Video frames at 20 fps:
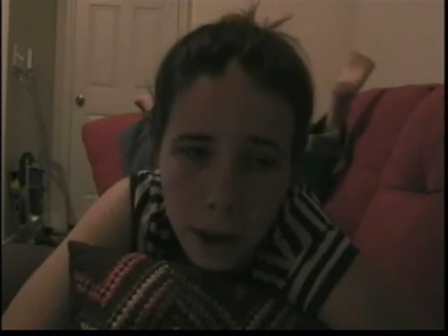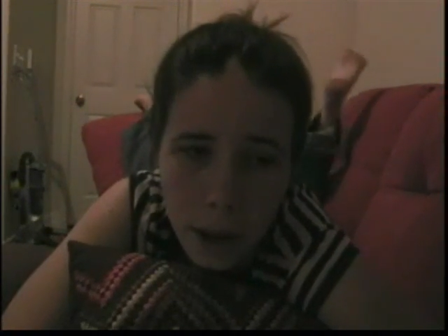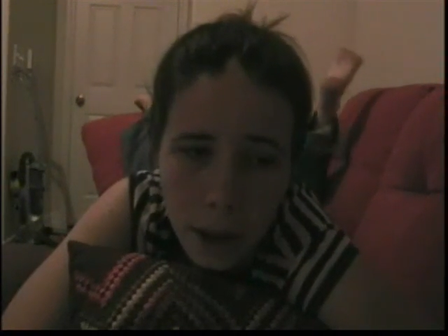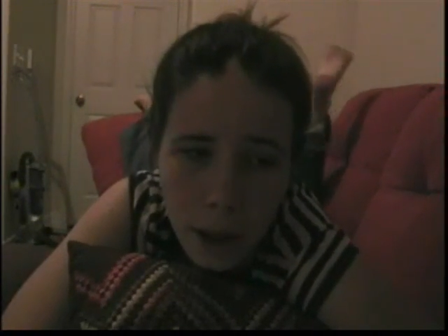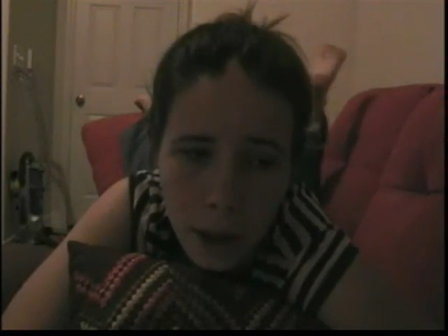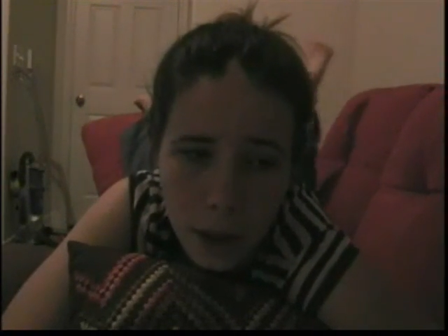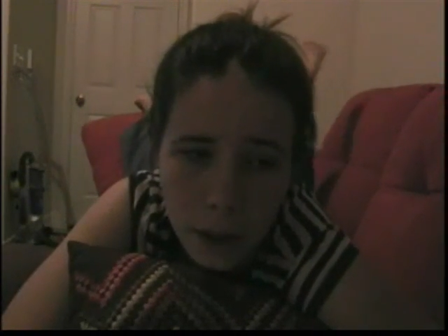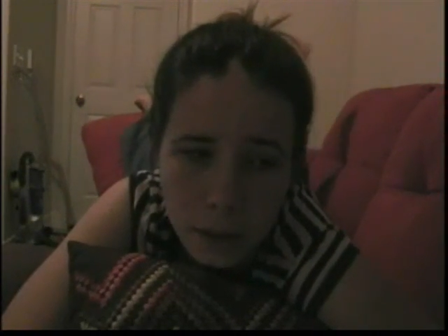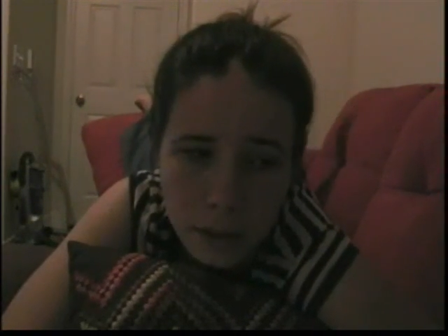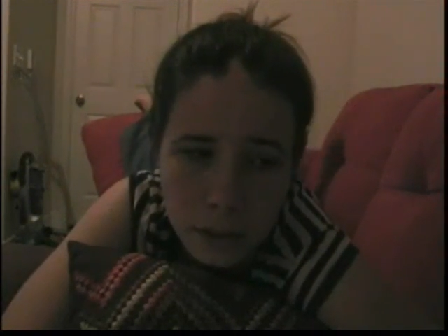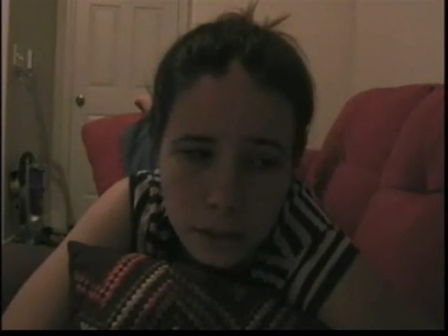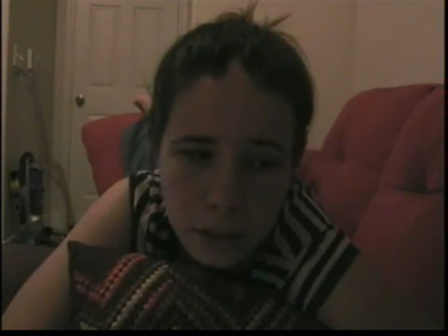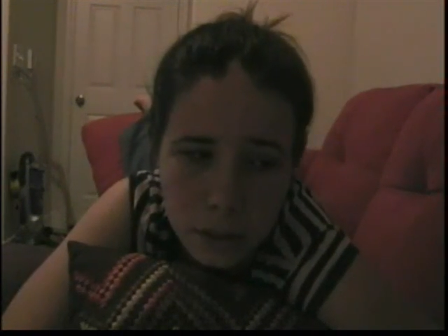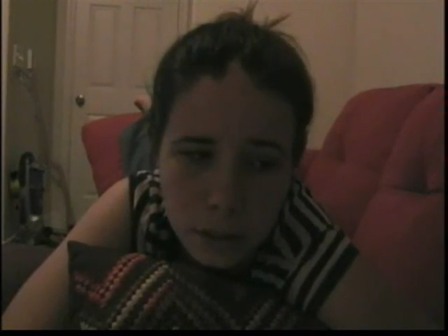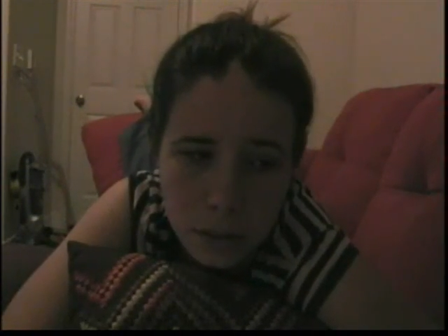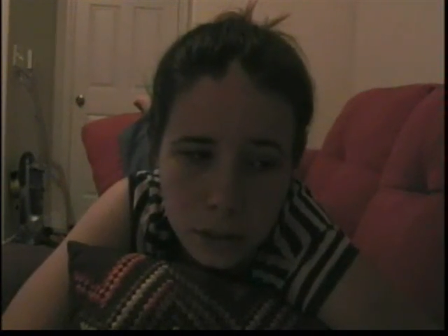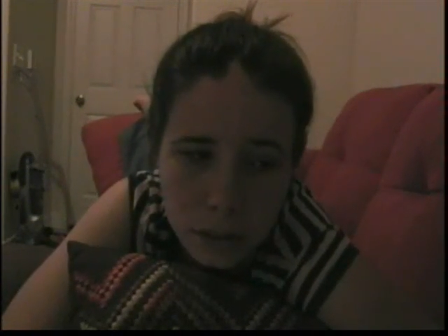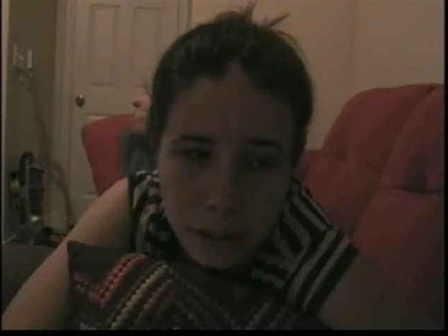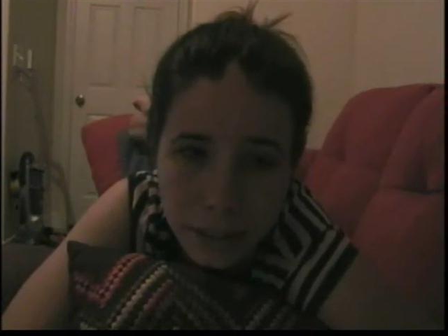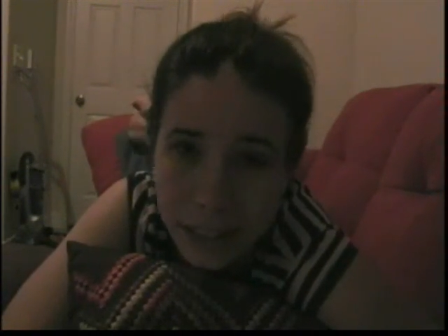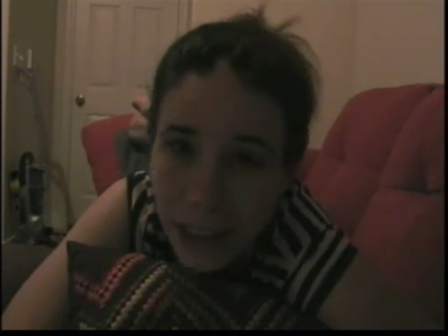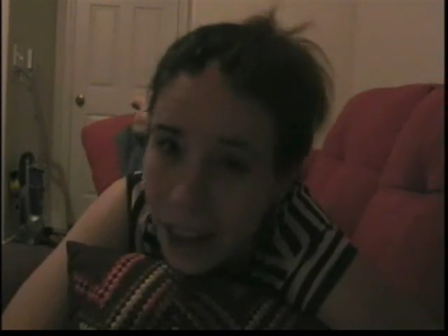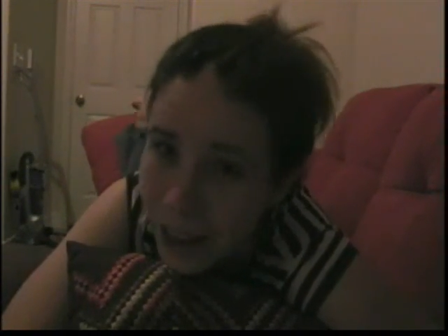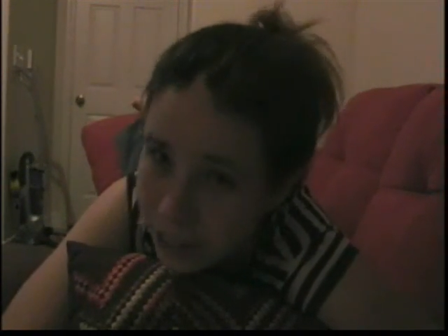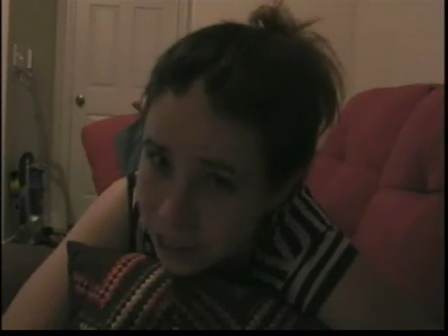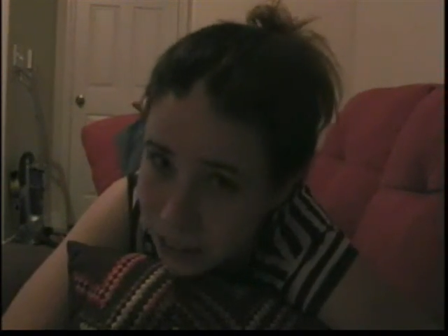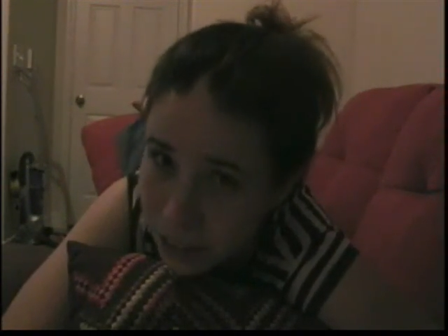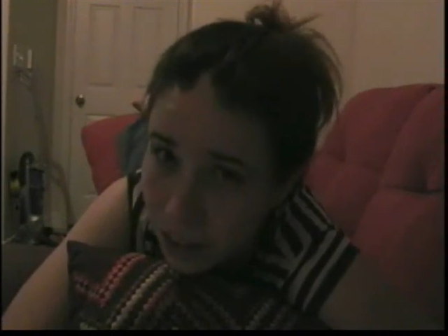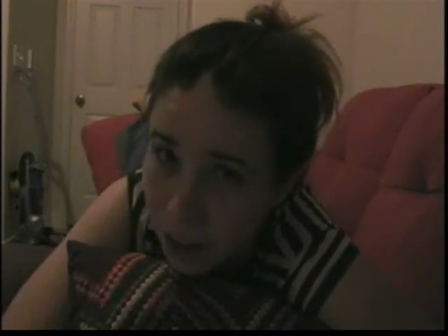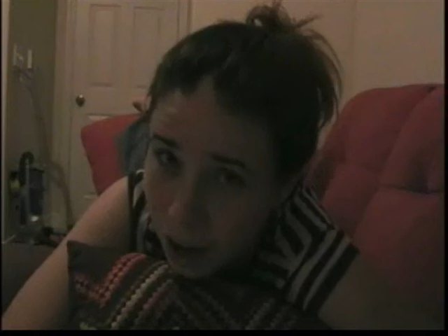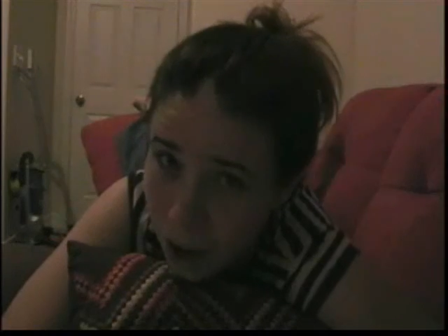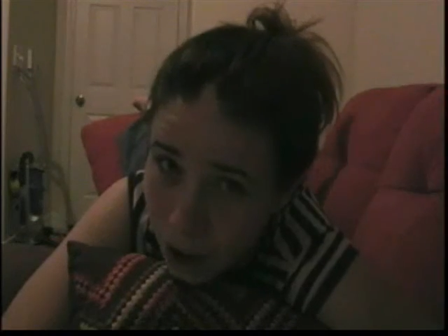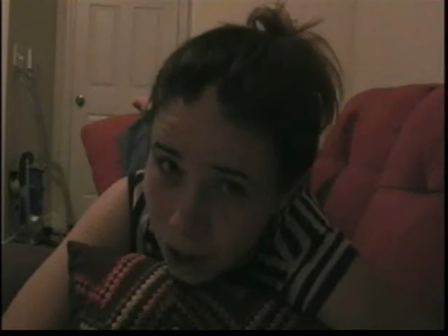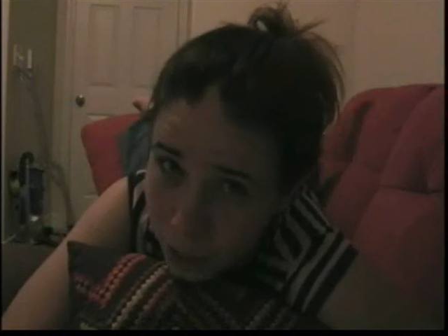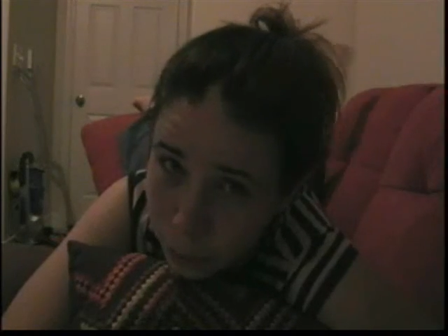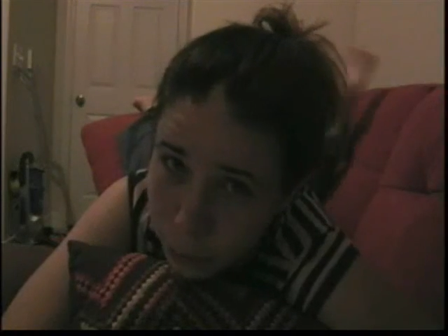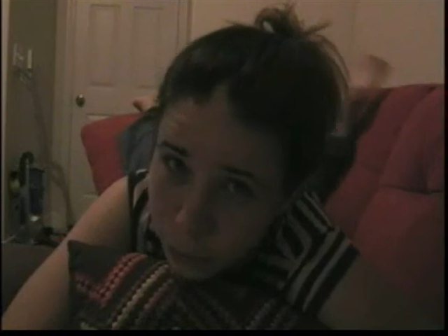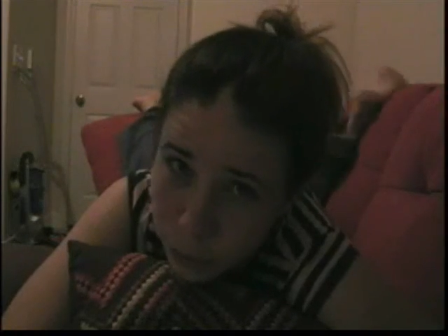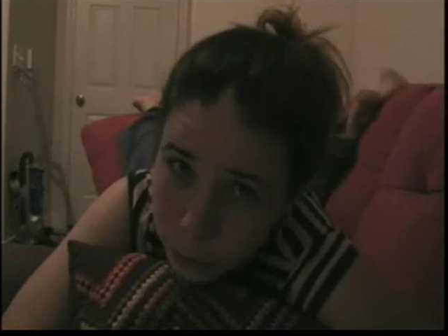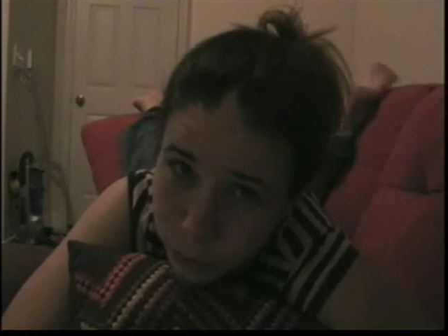And yet,
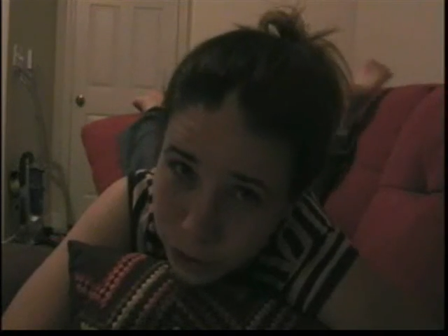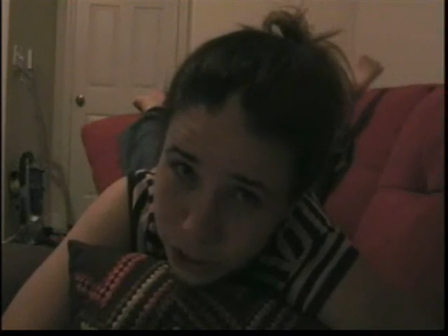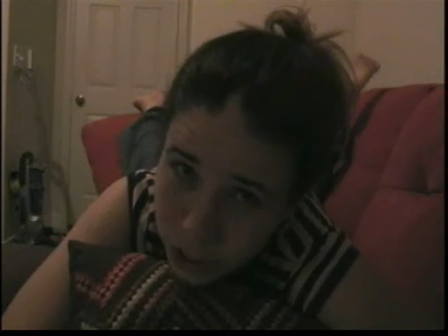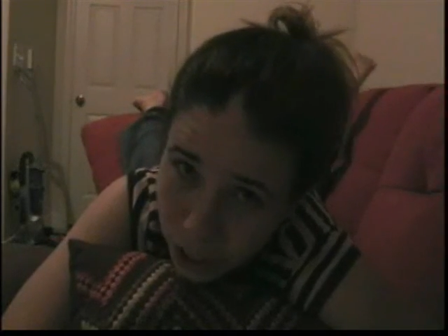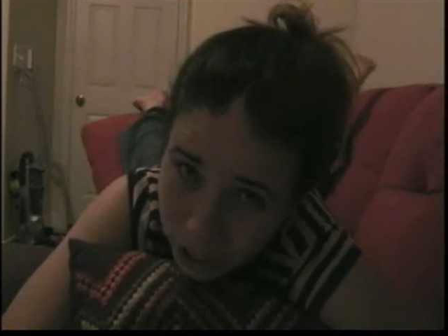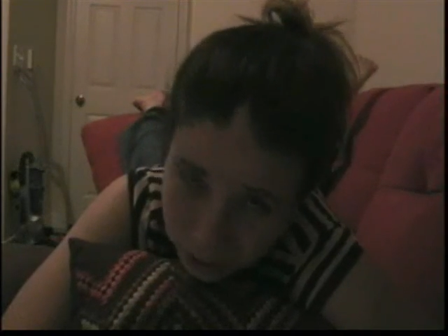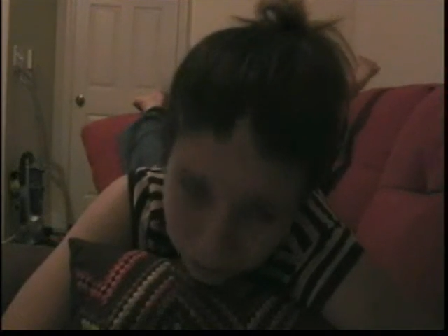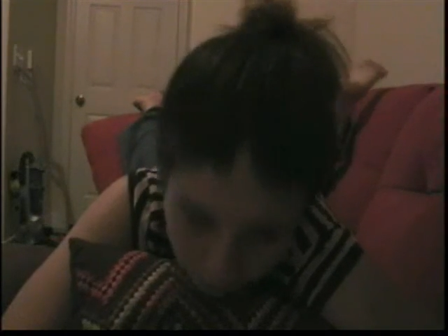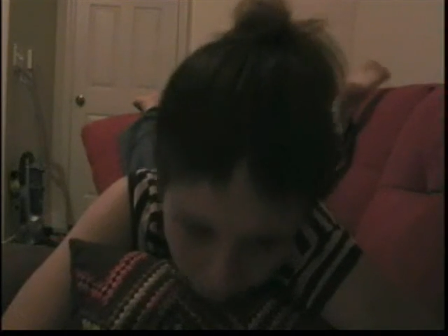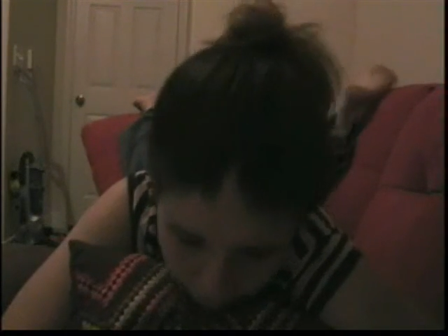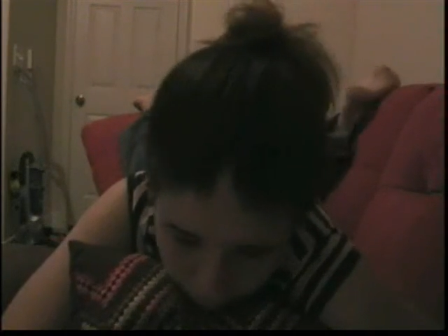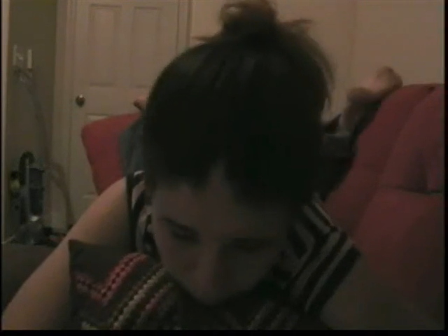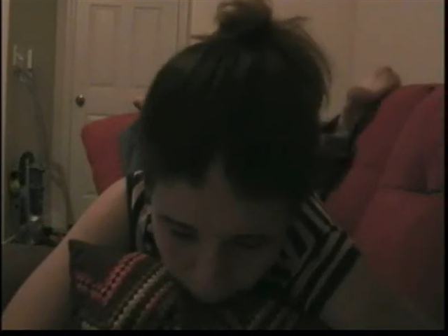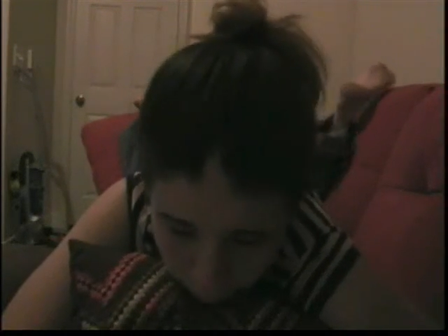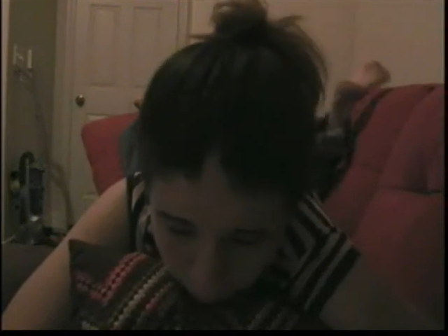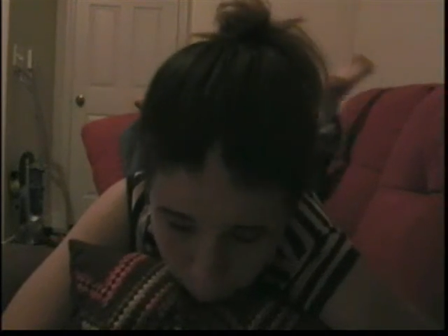I was rejected